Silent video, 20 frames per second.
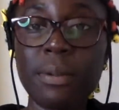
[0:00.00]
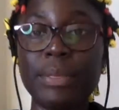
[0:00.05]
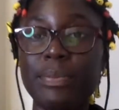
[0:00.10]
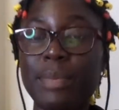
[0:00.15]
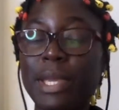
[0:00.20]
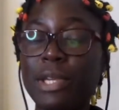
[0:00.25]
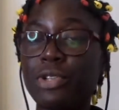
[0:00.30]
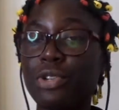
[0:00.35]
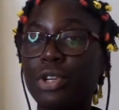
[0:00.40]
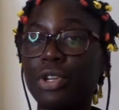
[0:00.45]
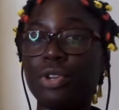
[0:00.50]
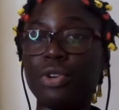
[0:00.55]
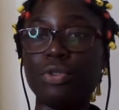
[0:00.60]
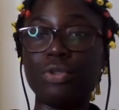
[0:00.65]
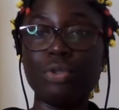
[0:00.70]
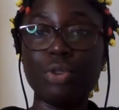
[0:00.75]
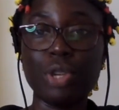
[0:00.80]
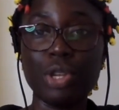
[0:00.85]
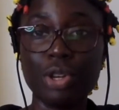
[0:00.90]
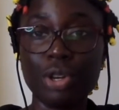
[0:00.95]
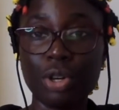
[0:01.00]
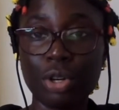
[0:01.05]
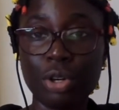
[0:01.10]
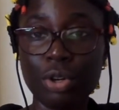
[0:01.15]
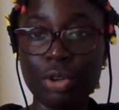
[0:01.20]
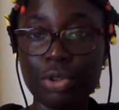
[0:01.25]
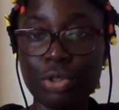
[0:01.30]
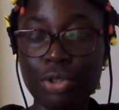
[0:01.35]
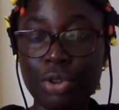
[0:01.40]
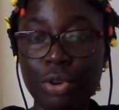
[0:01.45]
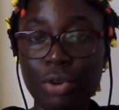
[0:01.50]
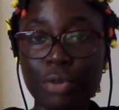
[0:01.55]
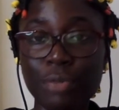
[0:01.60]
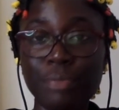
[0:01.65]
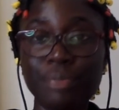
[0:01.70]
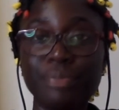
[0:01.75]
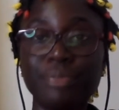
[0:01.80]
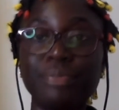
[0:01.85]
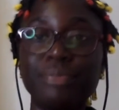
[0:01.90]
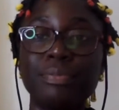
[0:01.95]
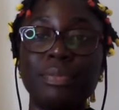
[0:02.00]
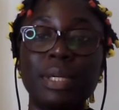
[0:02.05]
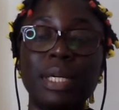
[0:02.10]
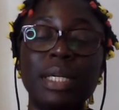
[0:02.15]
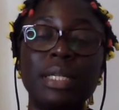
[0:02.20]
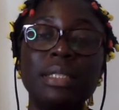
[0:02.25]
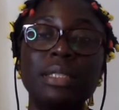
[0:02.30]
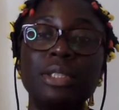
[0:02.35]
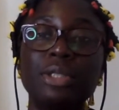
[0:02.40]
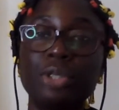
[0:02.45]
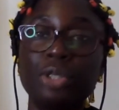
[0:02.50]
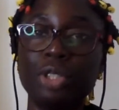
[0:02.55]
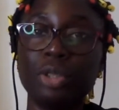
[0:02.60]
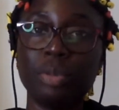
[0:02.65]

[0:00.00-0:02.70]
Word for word: make sure you don't ruin your clothes though but use